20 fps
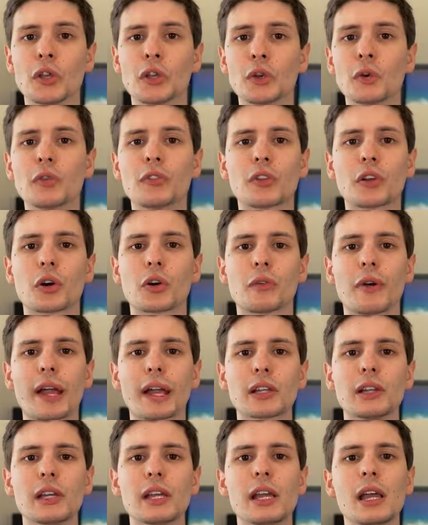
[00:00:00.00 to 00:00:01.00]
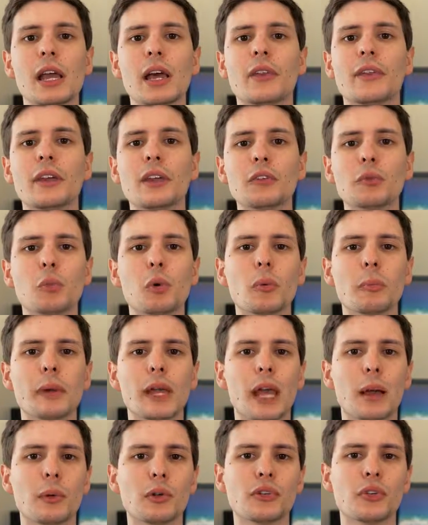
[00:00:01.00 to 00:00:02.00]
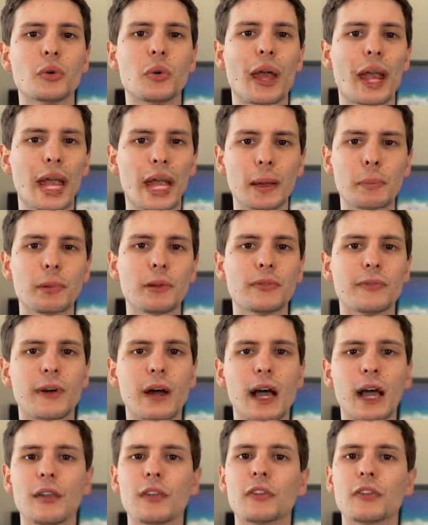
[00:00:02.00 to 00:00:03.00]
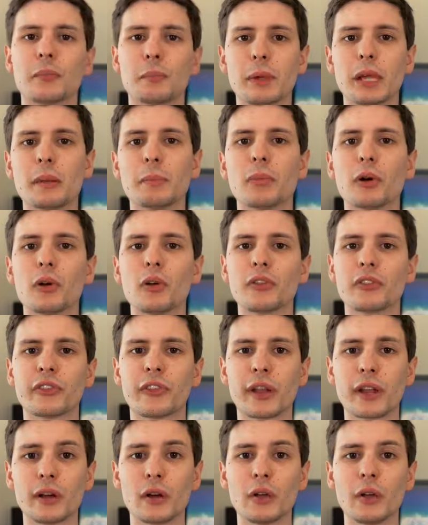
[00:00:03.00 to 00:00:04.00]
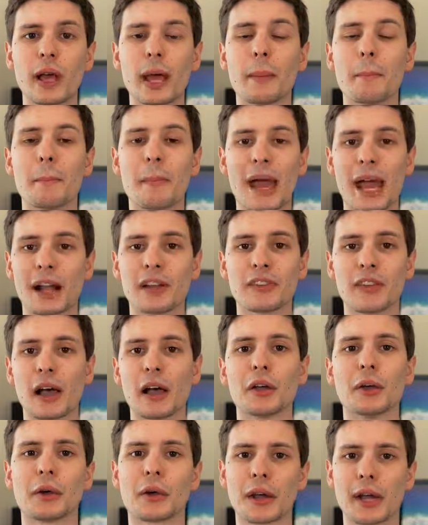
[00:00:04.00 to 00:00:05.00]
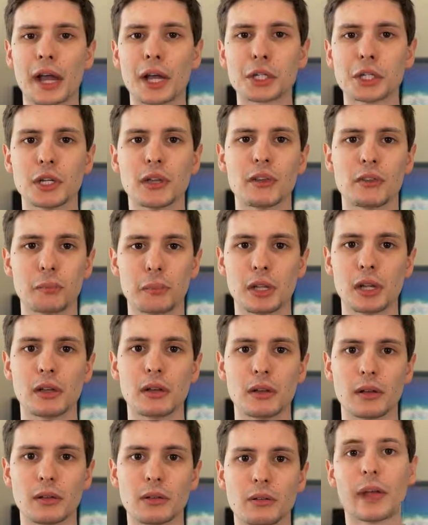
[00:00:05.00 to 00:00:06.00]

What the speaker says: Used correctly, these will be able to amplify the speed pulse signal and max out your connection speed.